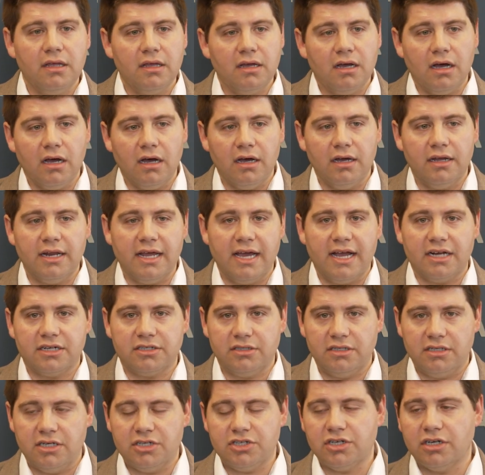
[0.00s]
HUD
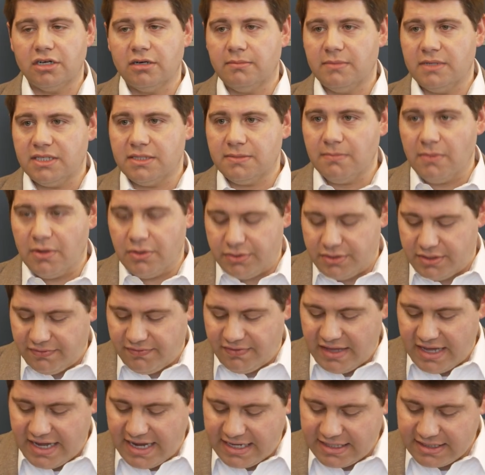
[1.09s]
actually determines most of
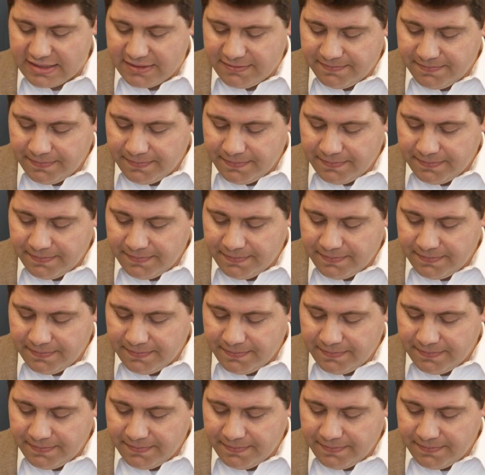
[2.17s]
that.